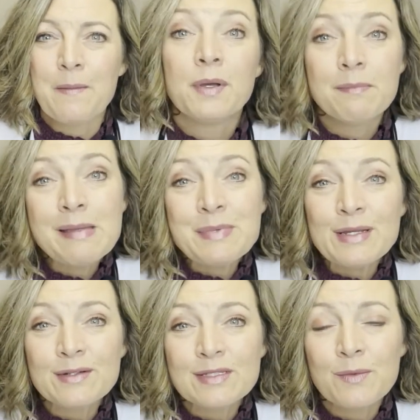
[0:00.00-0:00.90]
But maybe
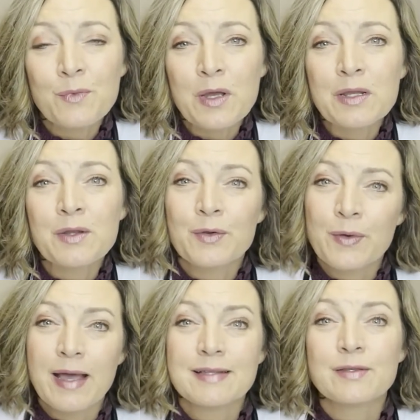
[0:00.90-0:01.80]
you're someone who
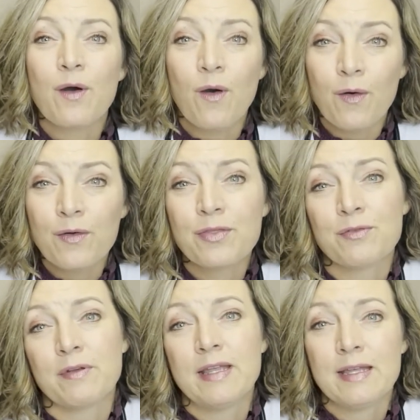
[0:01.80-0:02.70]
has all
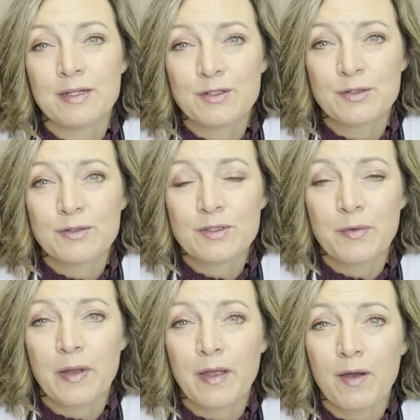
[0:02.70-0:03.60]
three issues
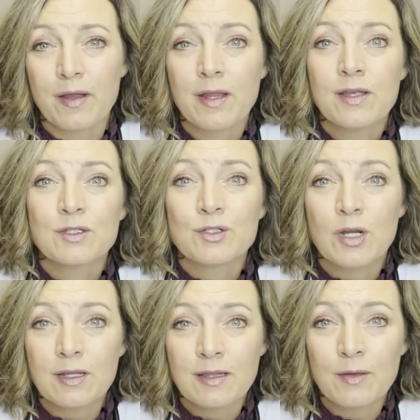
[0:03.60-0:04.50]
going on,
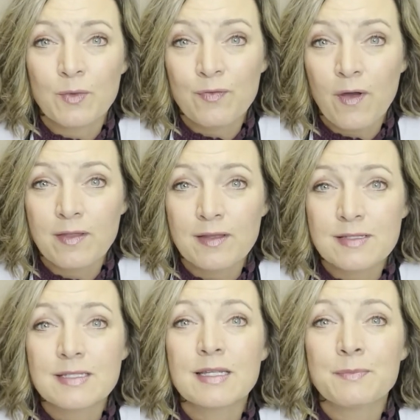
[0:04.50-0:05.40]
struggling with falling
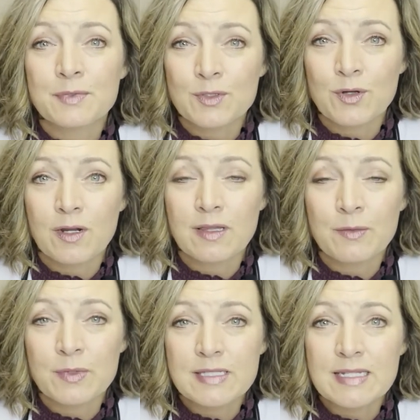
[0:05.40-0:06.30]
asleep,
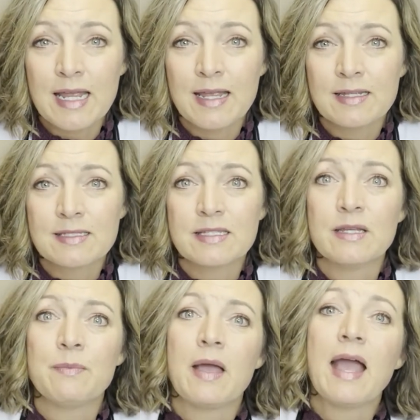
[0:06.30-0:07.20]
struggling with staying
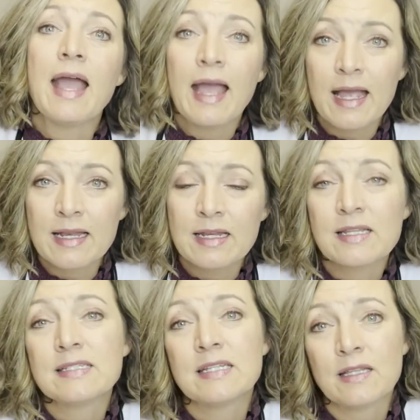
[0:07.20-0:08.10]
asleep,
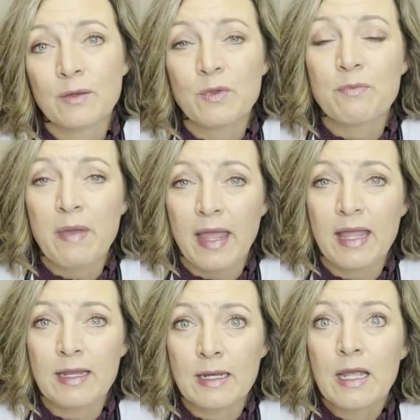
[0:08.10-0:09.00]
and dealing with
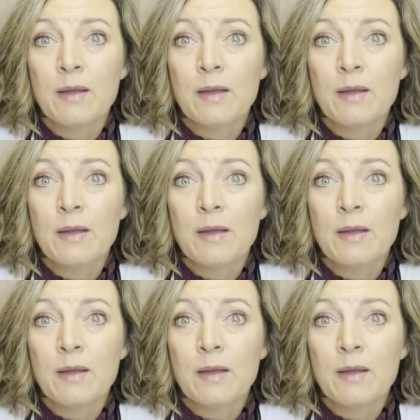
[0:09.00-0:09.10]
pain.